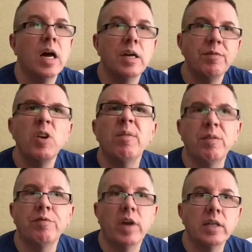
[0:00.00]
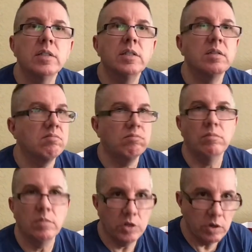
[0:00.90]
If you have a fence,
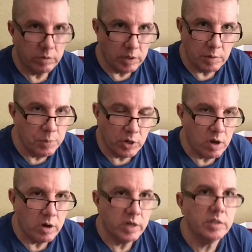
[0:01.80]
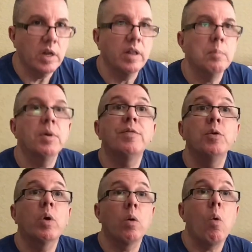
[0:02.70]
you don't need to put a harness on them, but if you
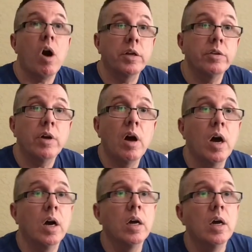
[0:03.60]
want to walk your dog,